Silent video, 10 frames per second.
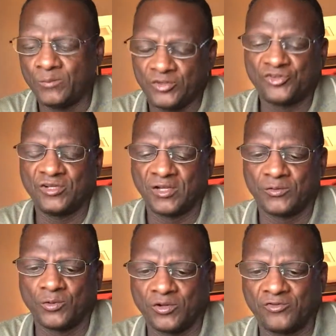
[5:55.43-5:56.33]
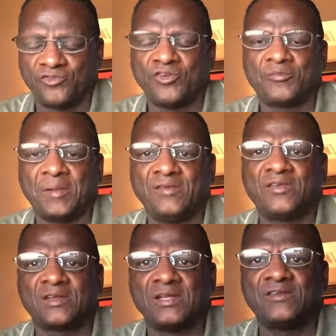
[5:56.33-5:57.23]
which in other words just
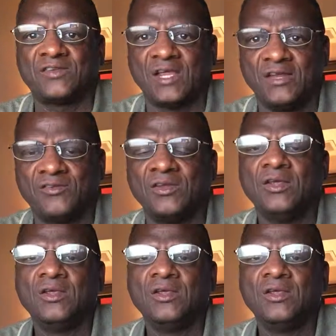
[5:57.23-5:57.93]
basically states